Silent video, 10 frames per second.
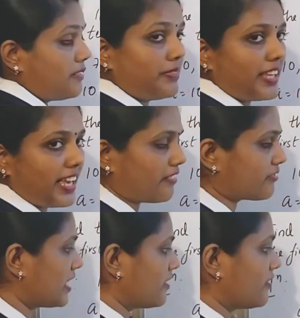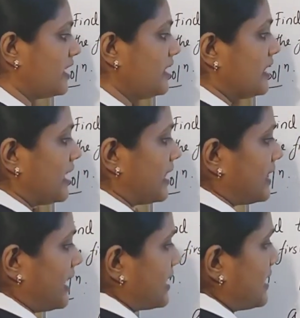they have given,
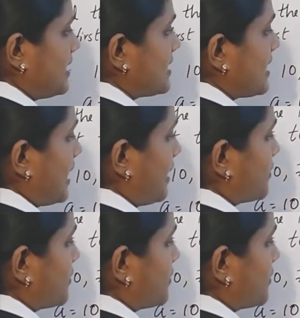that is, I've